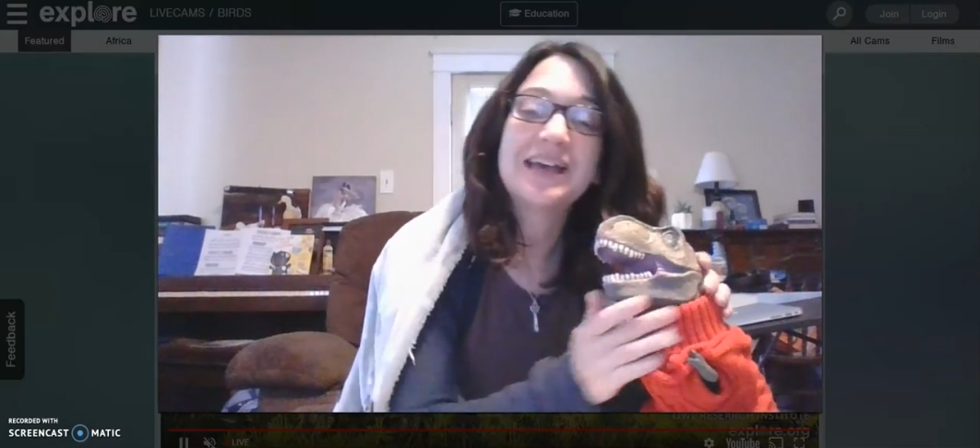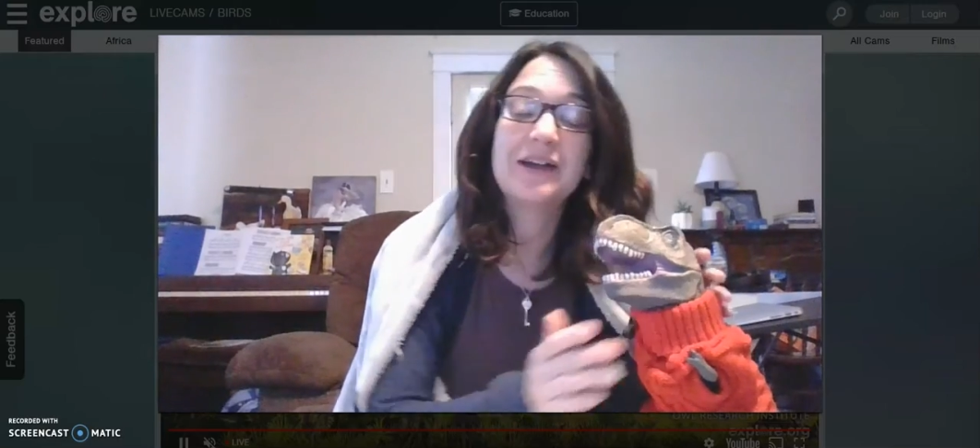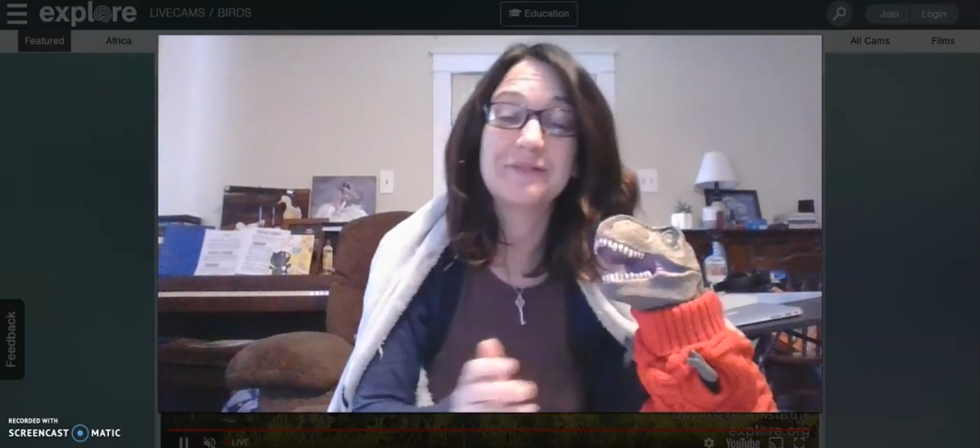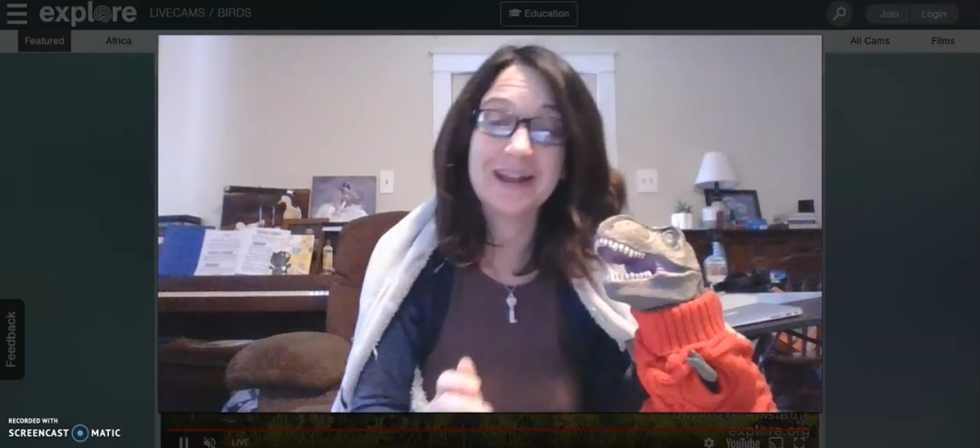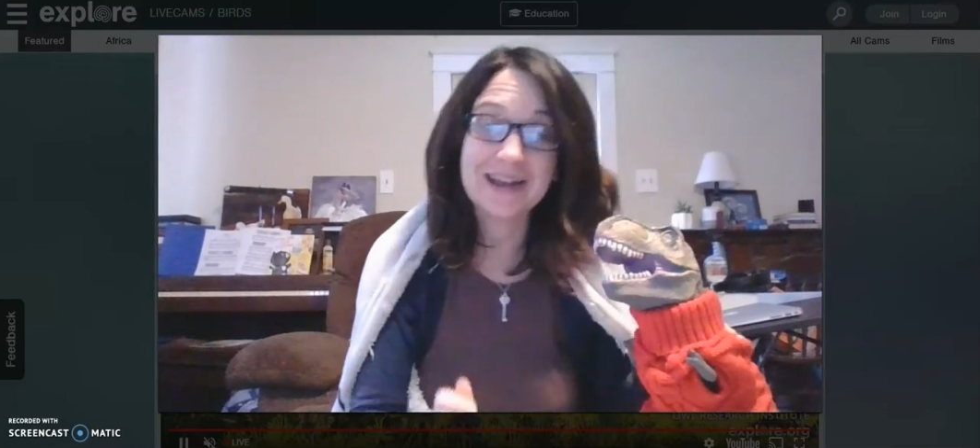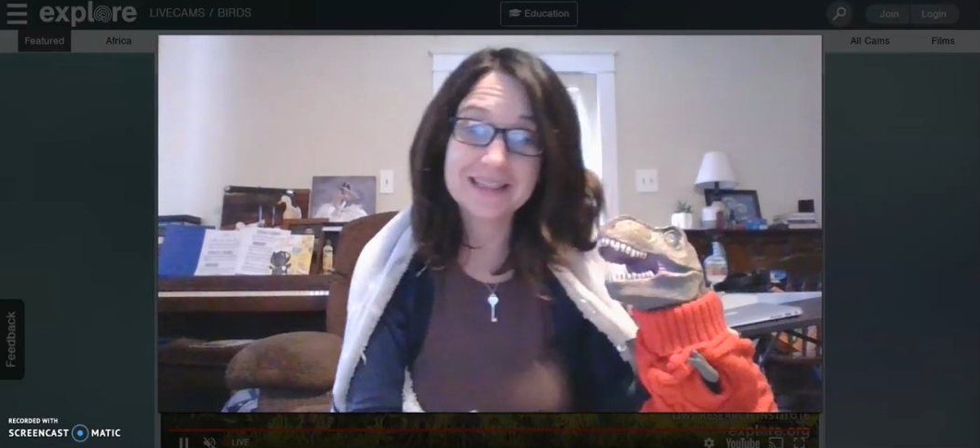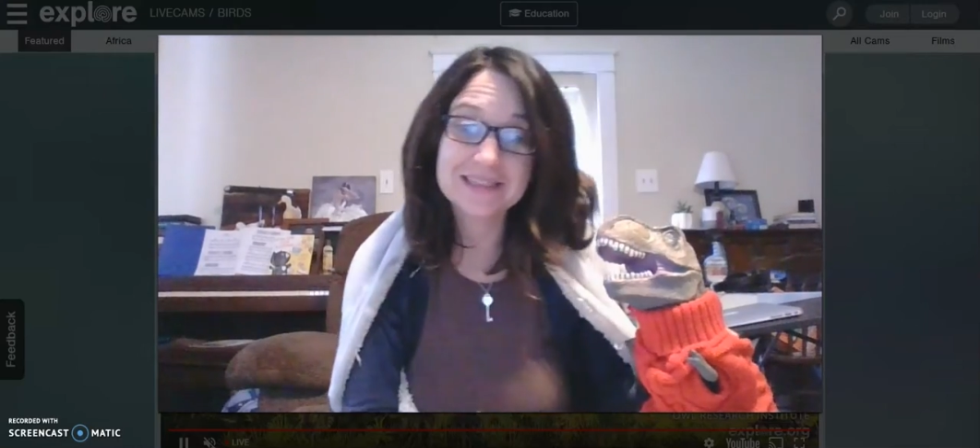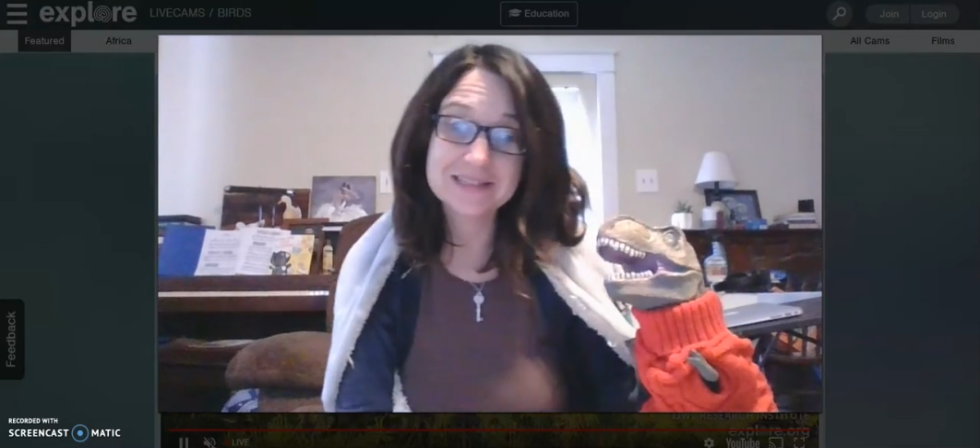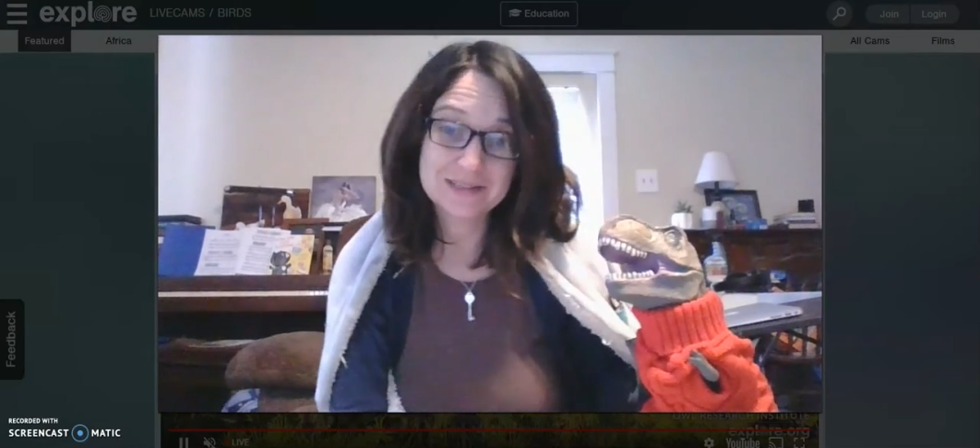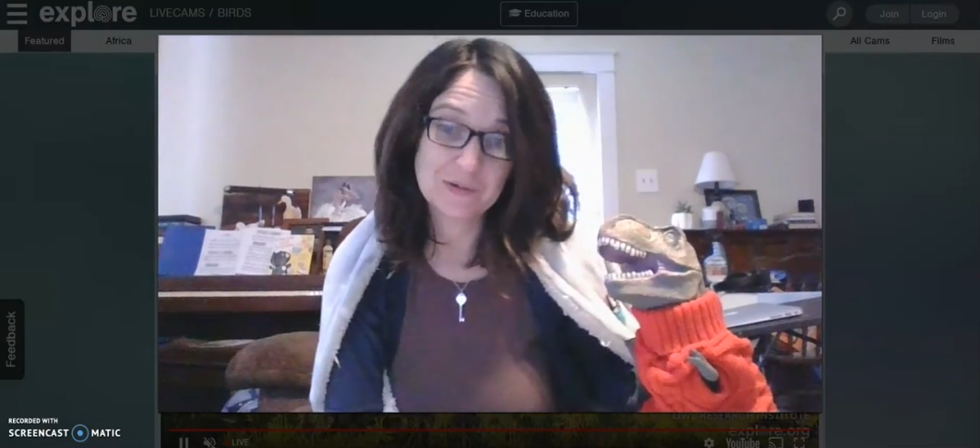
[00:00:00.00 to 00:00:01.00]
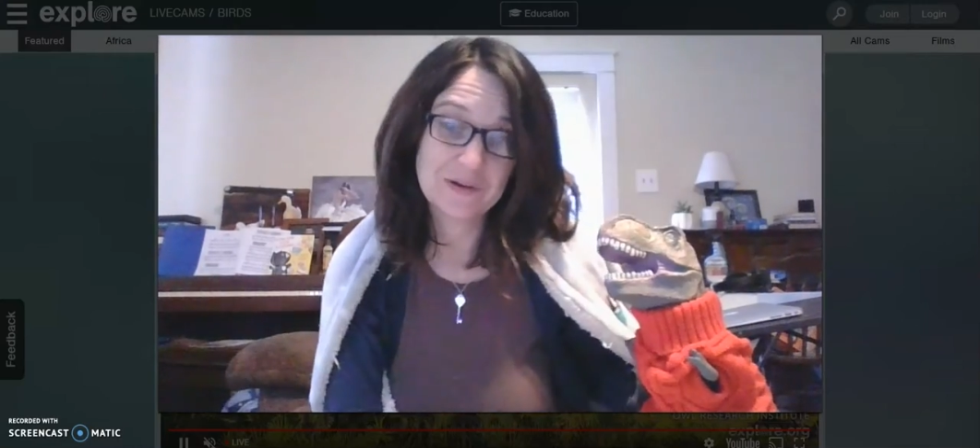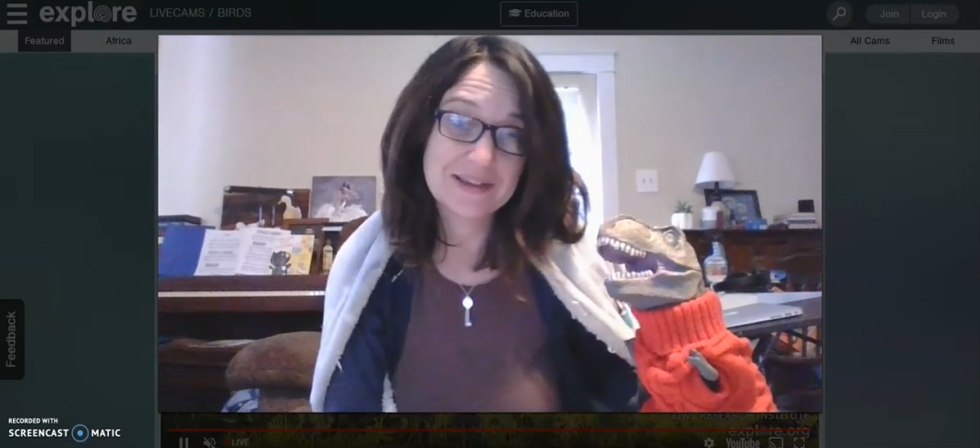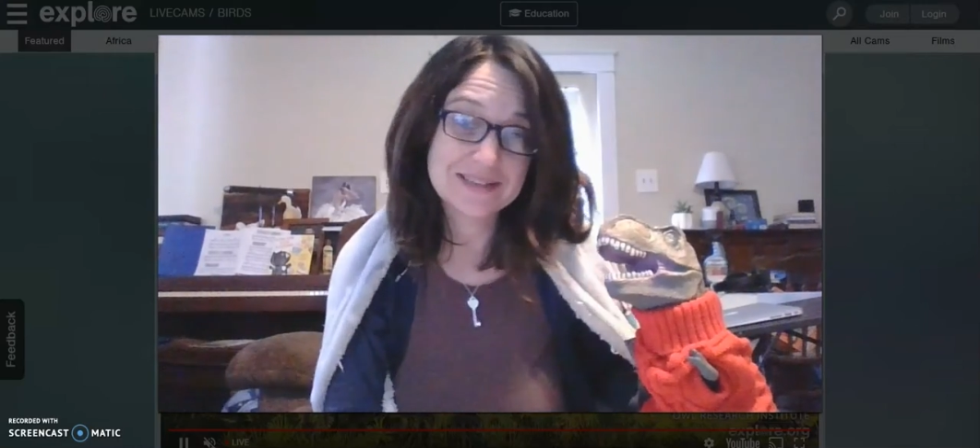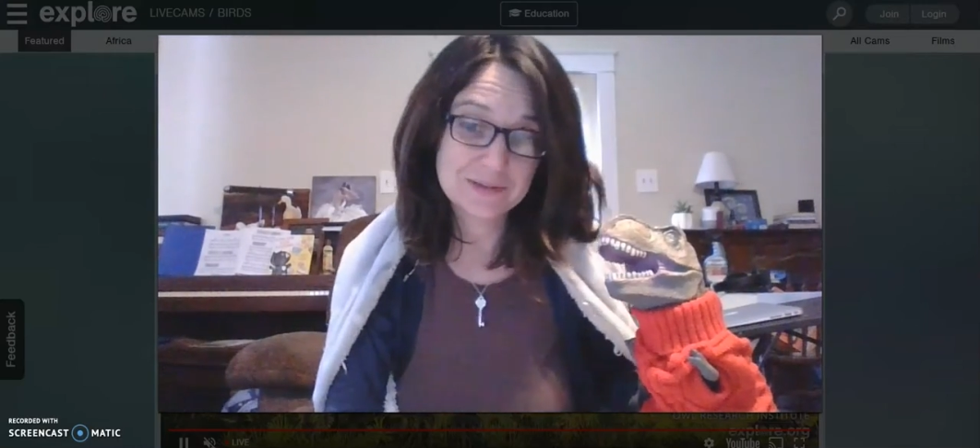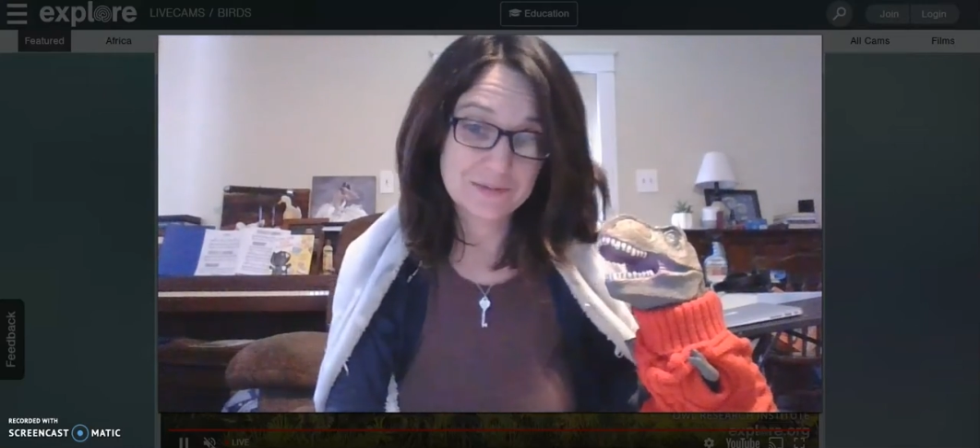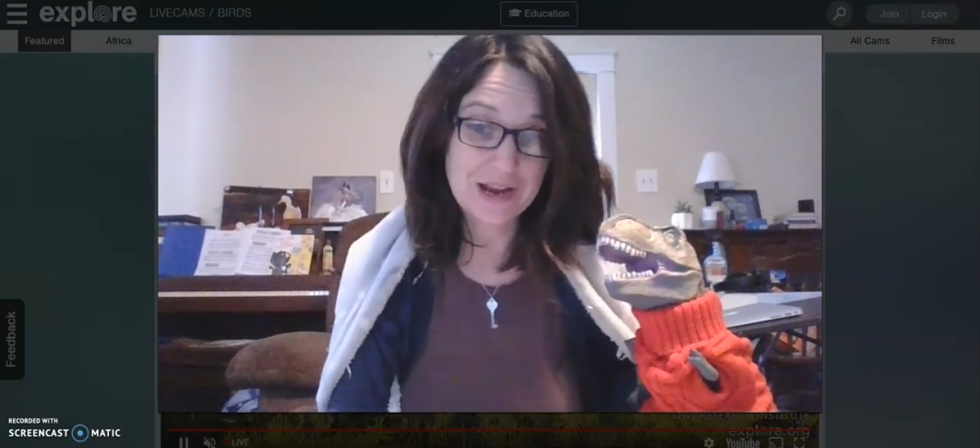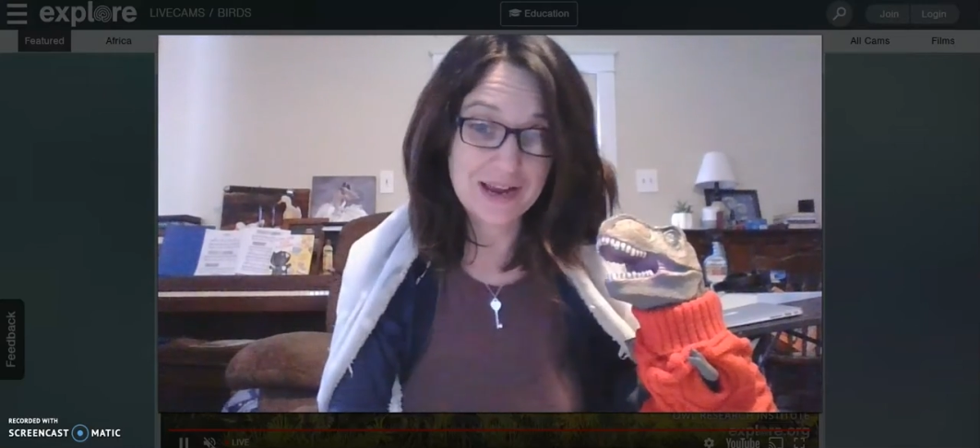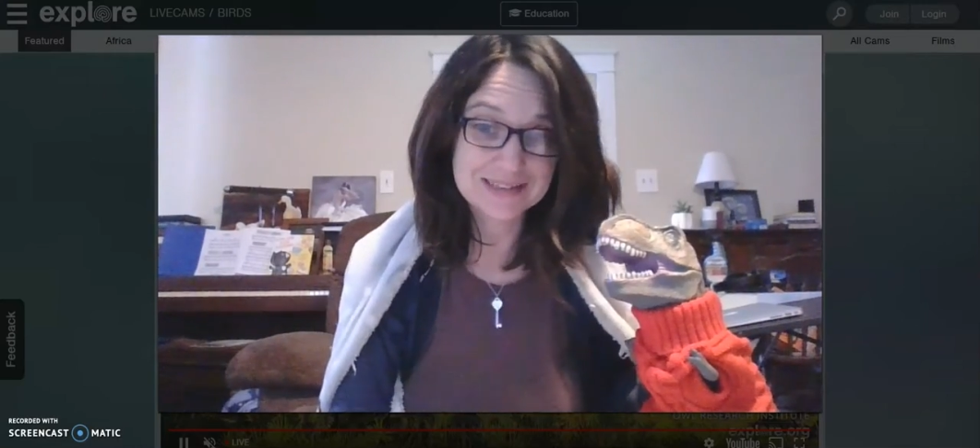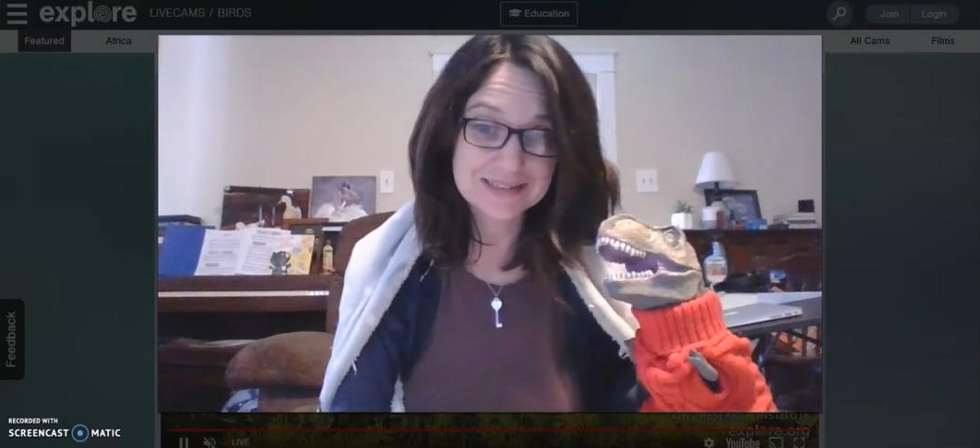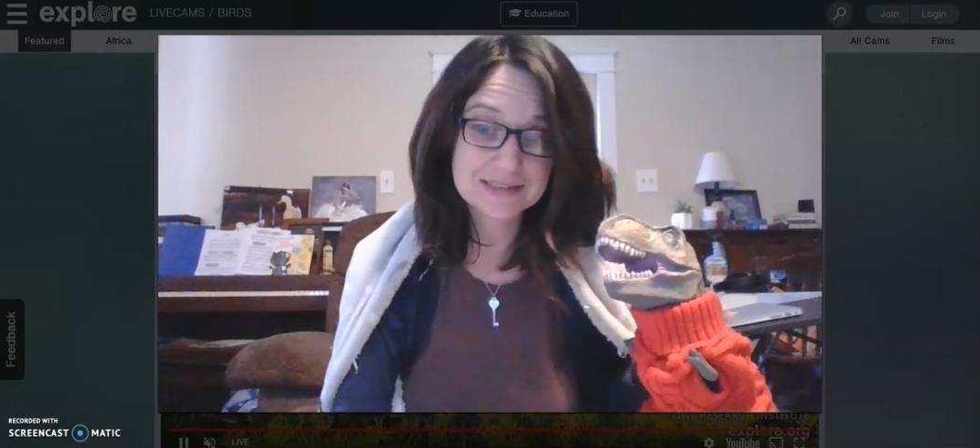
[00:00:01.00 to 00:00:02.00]
Tyrannosaurus
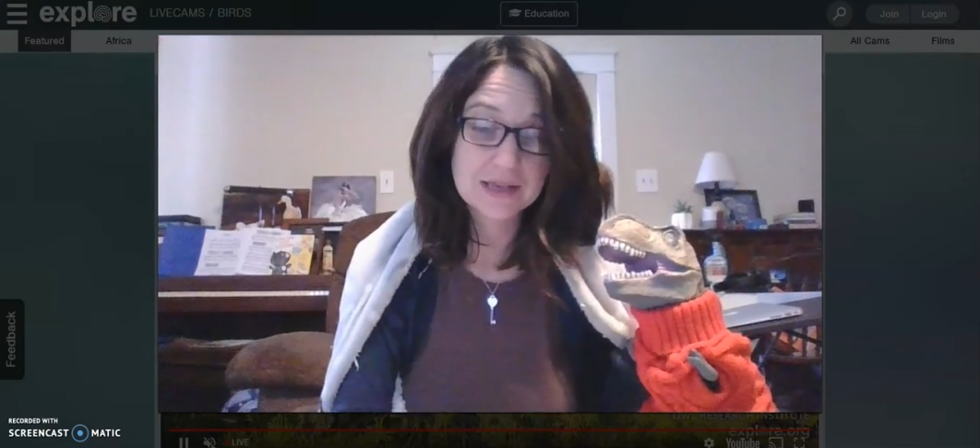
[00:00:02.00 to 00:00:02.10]
Rex.